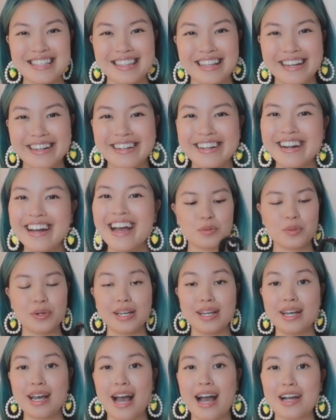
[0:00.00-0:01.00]
later.
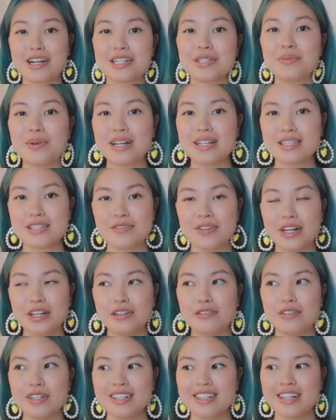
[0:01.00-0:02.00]
We actually went into
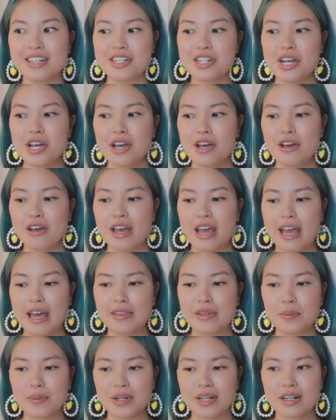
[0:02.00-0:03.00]
Value Village
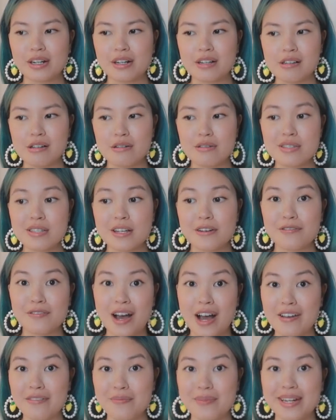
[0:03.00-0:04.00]
and they were gonna close in
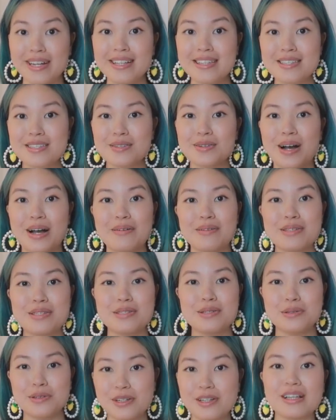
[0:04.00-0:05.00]
5 minutes. So I was
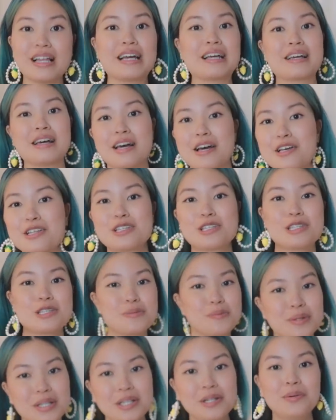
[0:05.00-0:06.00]
doing like
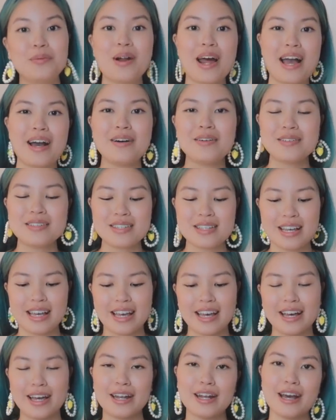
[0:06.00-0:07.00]
speed rounds
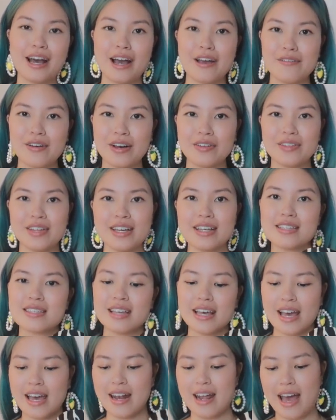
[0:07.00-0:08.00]
and I found this
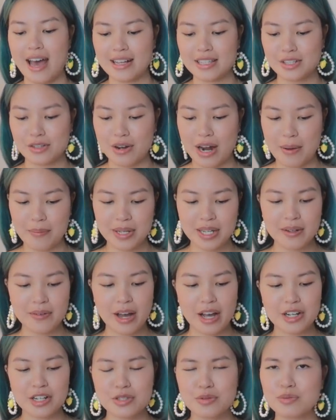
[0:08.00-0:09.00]
and I had to grab it.
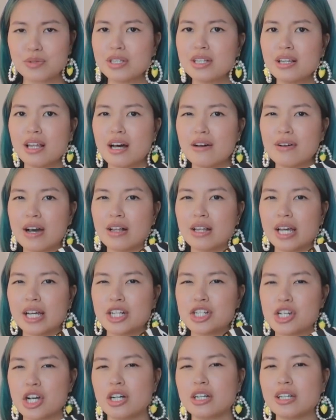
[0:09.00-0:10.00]
I just really love how
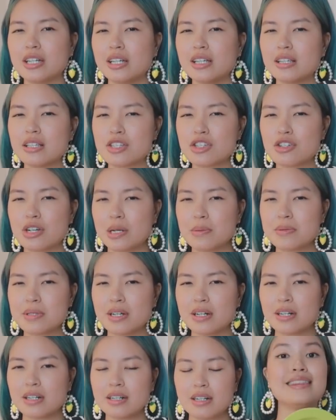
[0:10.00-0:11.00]
like chunky the stripes
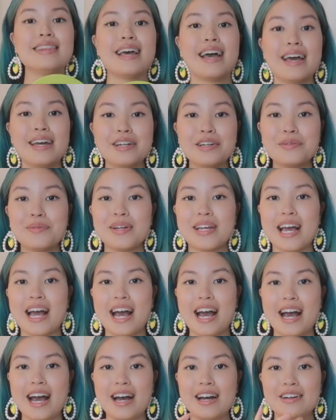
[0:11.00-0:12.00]
are. Then we
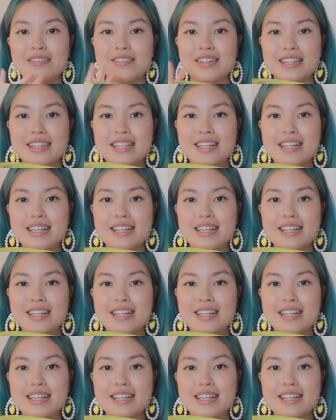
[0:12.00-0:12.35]
have